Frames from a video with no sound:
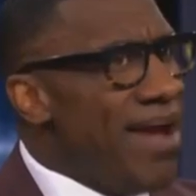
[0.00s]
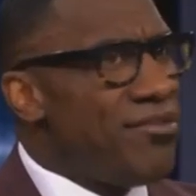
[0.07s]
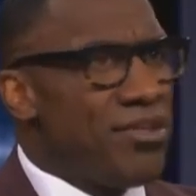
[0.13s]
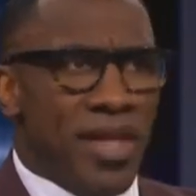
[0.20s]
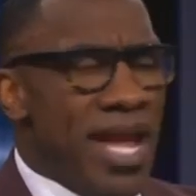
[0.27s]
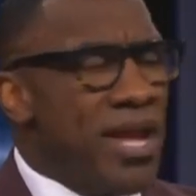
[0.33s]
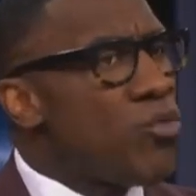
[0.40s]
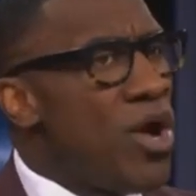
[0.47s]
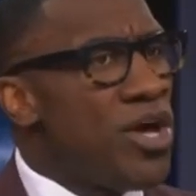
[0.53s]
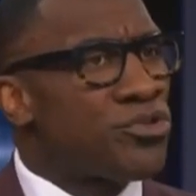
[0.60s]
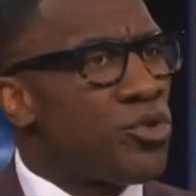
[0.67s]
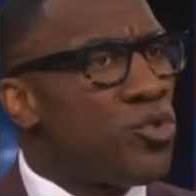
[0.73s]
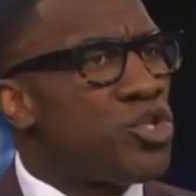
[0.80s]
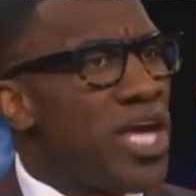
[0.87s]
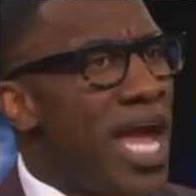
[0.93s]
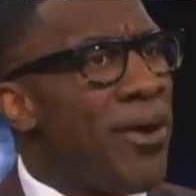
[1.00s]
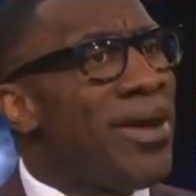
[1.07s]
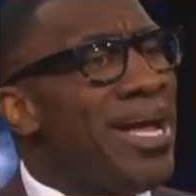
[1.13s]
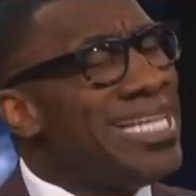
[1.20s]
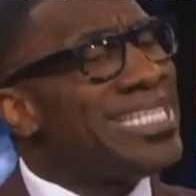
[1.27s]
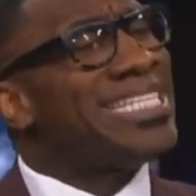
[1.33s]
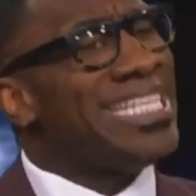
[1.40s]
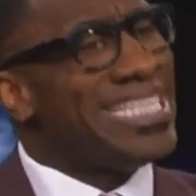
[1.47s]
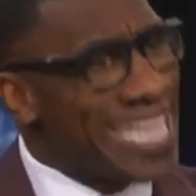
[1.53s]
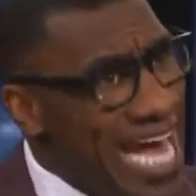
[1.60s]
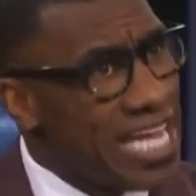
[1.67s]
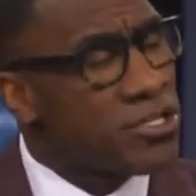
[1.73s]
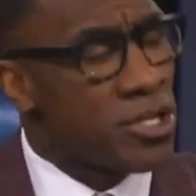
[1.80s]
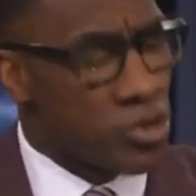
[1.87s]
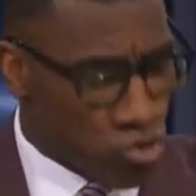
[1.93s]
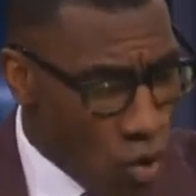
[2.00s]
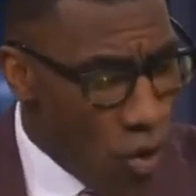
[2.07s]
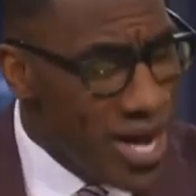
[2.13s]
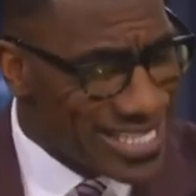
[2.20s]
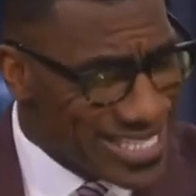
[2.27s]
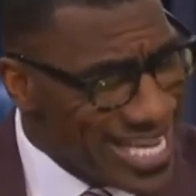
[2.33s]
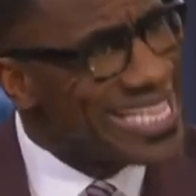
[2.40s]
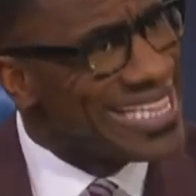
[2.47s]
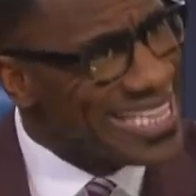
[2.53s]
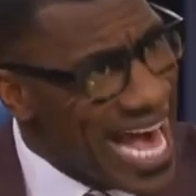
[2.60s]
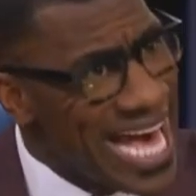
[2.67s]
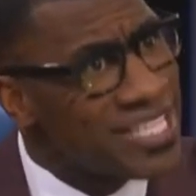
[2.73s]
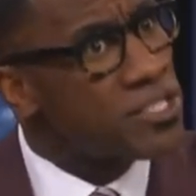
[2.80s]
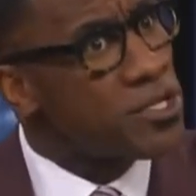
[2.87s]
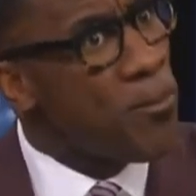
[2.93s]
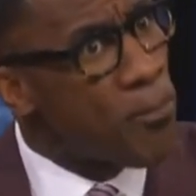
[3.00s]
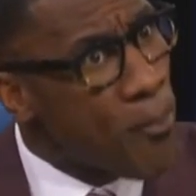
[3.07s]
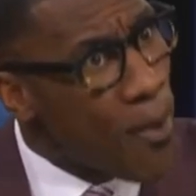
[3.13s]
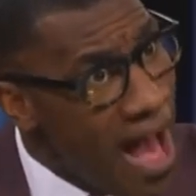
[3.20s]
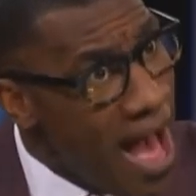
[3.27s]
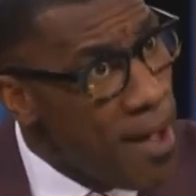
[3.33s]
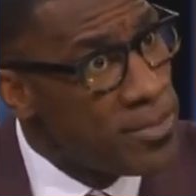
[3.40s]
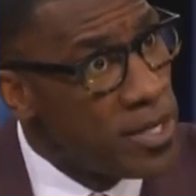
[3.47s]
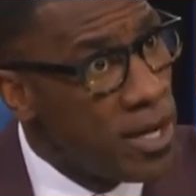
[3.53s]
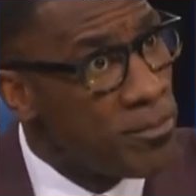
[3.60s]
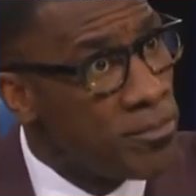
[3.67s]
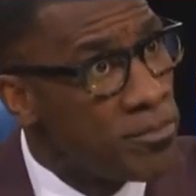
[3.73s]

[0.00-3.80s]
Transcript: Everything runs through Jerry. And see, Troy is saying that's the problem.